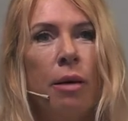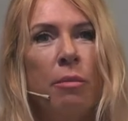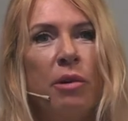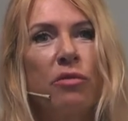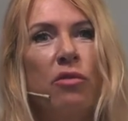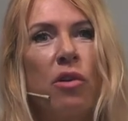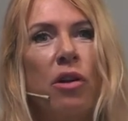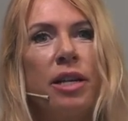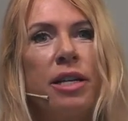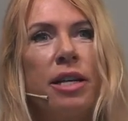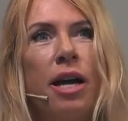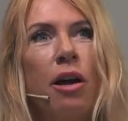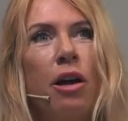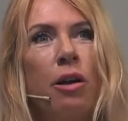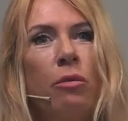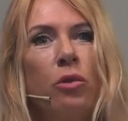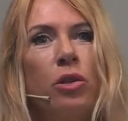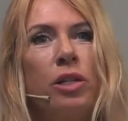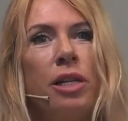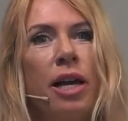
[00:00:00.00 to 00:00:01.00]
But for right now, I
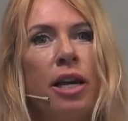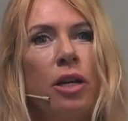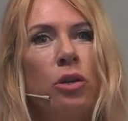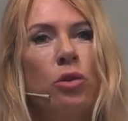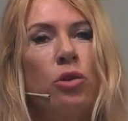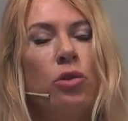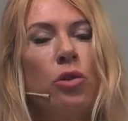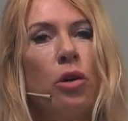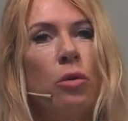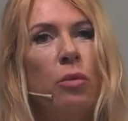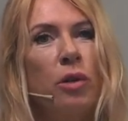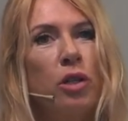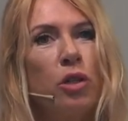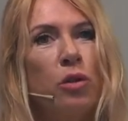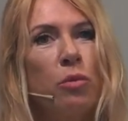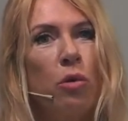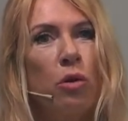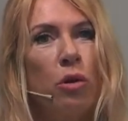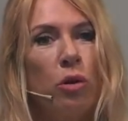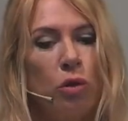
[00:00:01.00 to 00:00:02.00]
would like to turn once
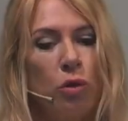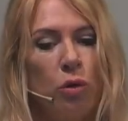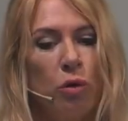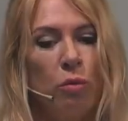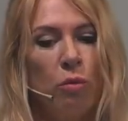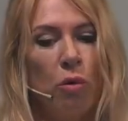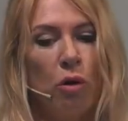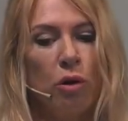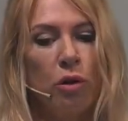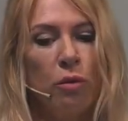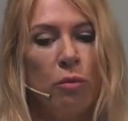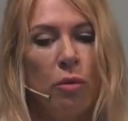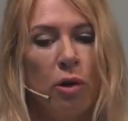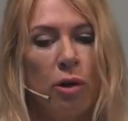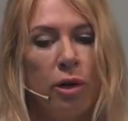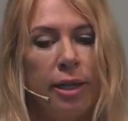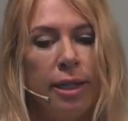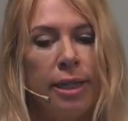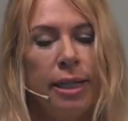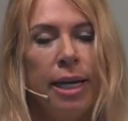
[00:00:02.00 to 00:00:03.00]
more to Morten
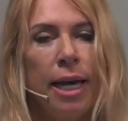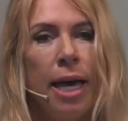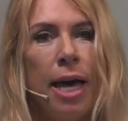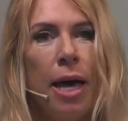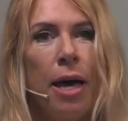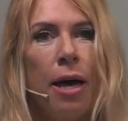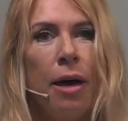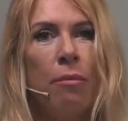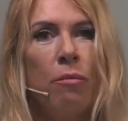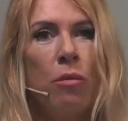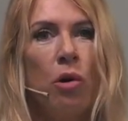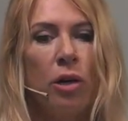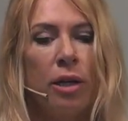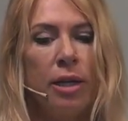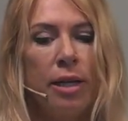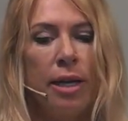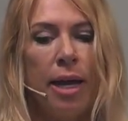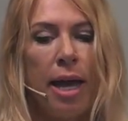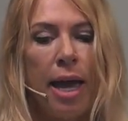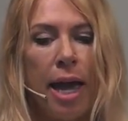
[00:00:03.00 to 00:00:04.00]
Möller.
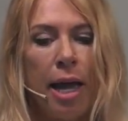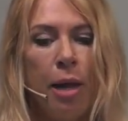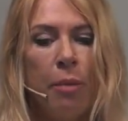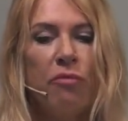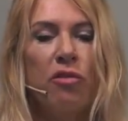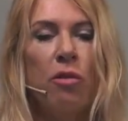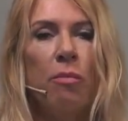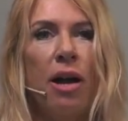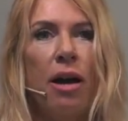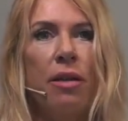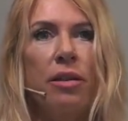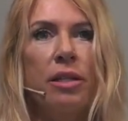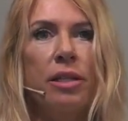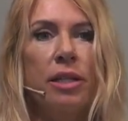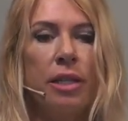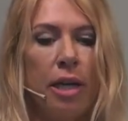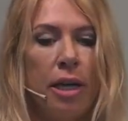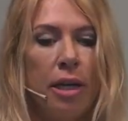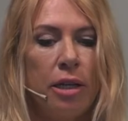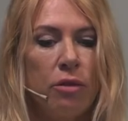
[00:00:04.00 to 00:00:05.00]
Morten, help from others
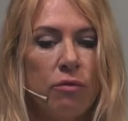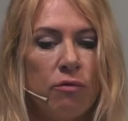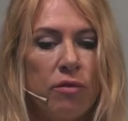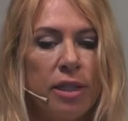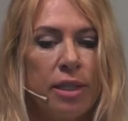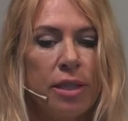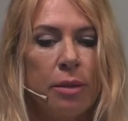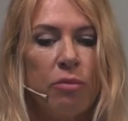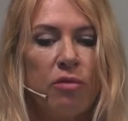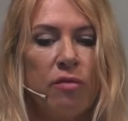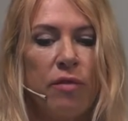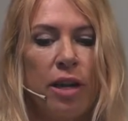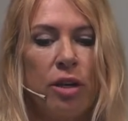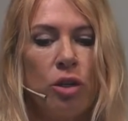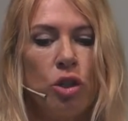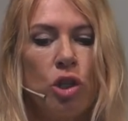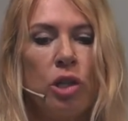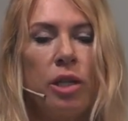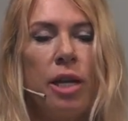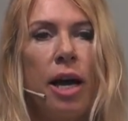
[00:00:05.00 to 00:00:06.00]
and risk
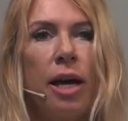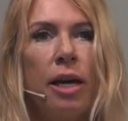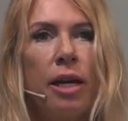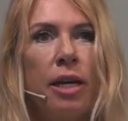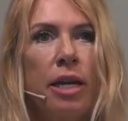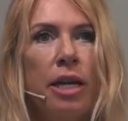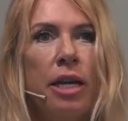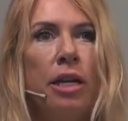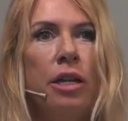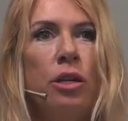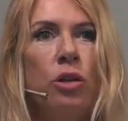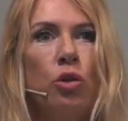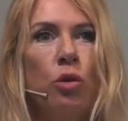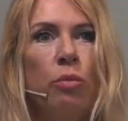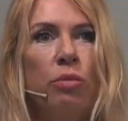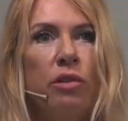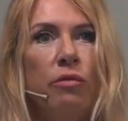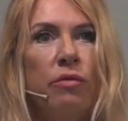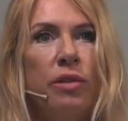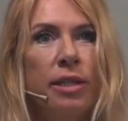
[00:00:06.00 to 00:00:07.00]
prevention are key to
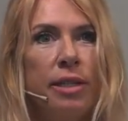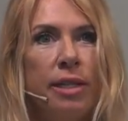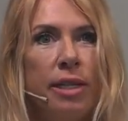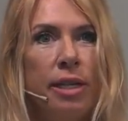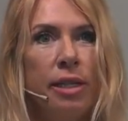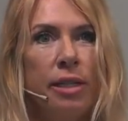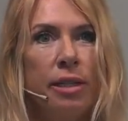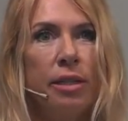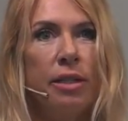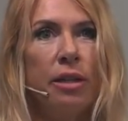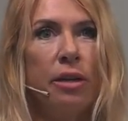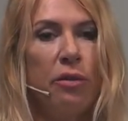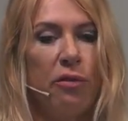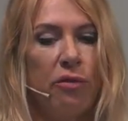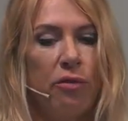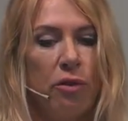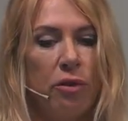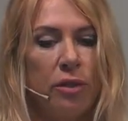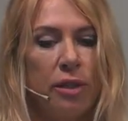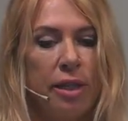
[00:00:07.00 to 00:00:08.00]
be resilient in the
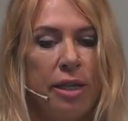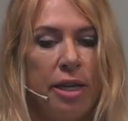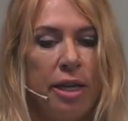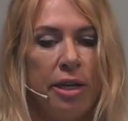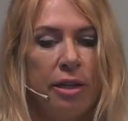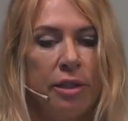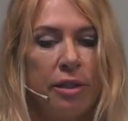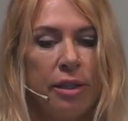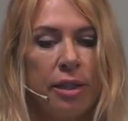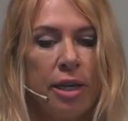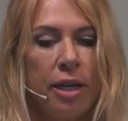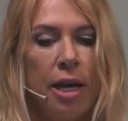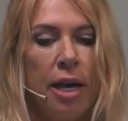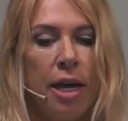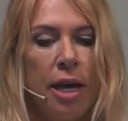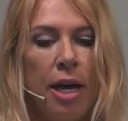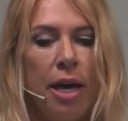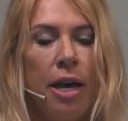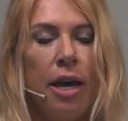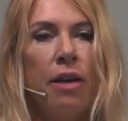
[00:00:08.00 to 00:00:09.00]
first years.
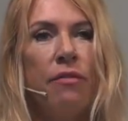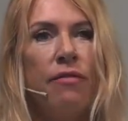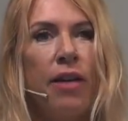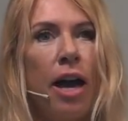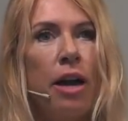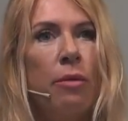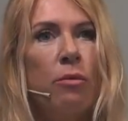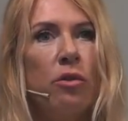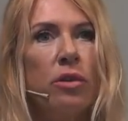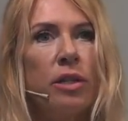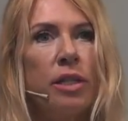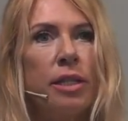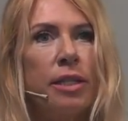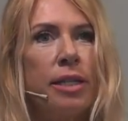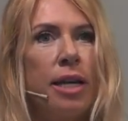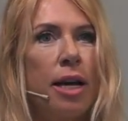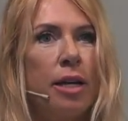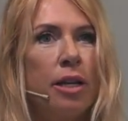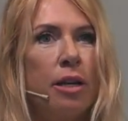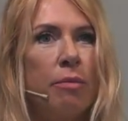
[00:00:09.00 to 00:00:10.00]
If I were a
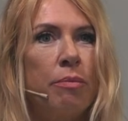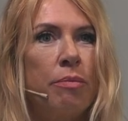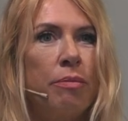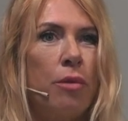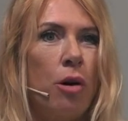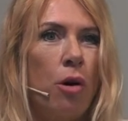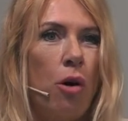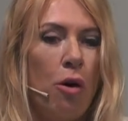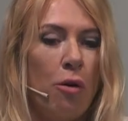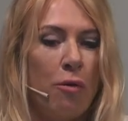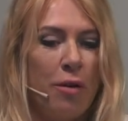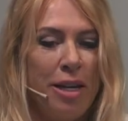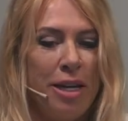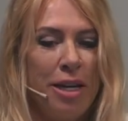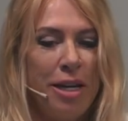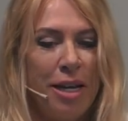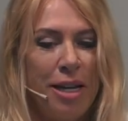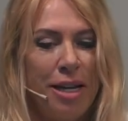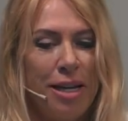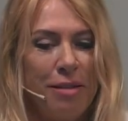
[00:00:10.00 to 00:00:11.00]
startup already
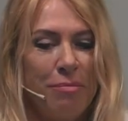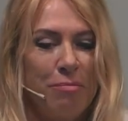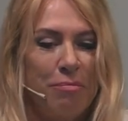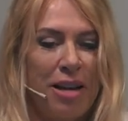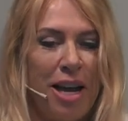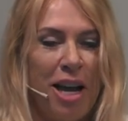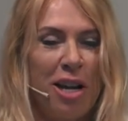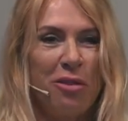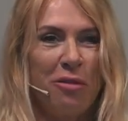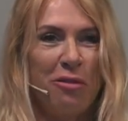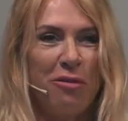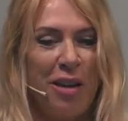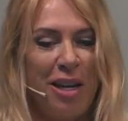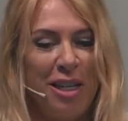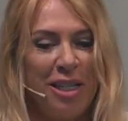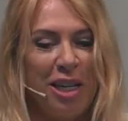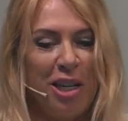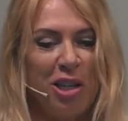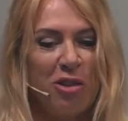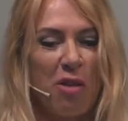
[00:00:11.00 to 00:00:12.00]
kind of
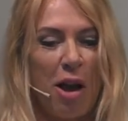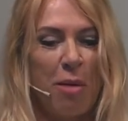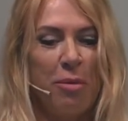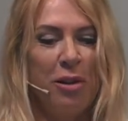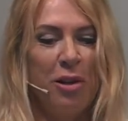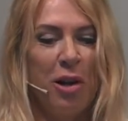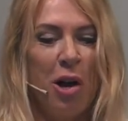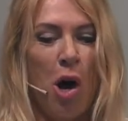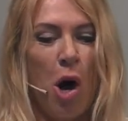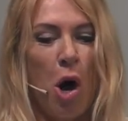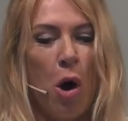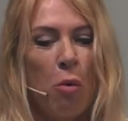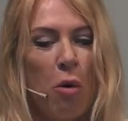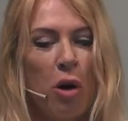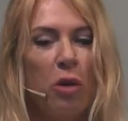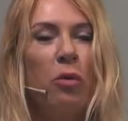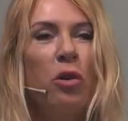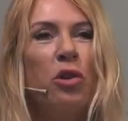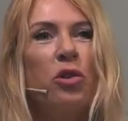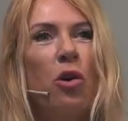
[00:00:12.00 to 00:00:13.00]
facing trouble, what
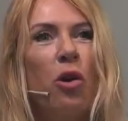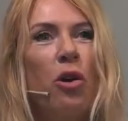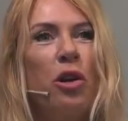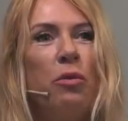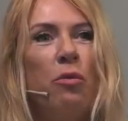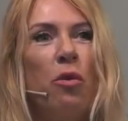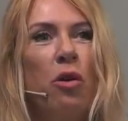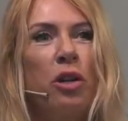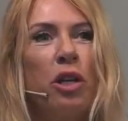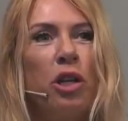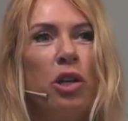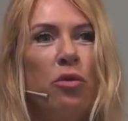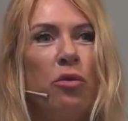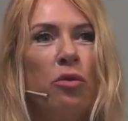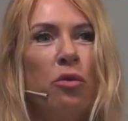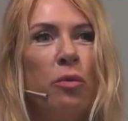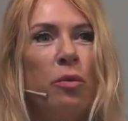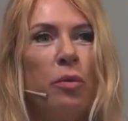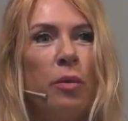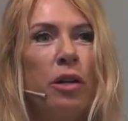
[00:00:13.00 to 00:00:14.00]
would early warning
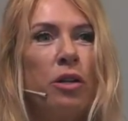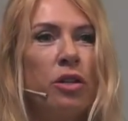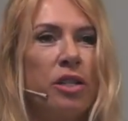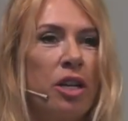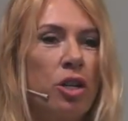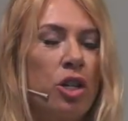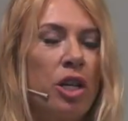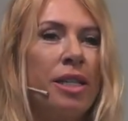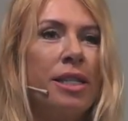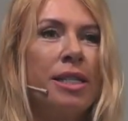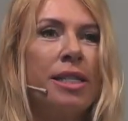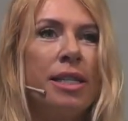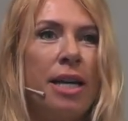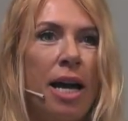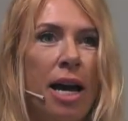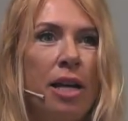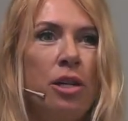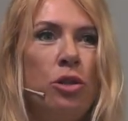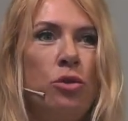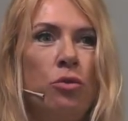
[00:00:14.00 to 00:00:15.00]
you suggest
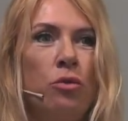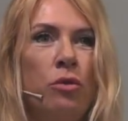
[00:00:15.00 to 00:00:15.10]
I do?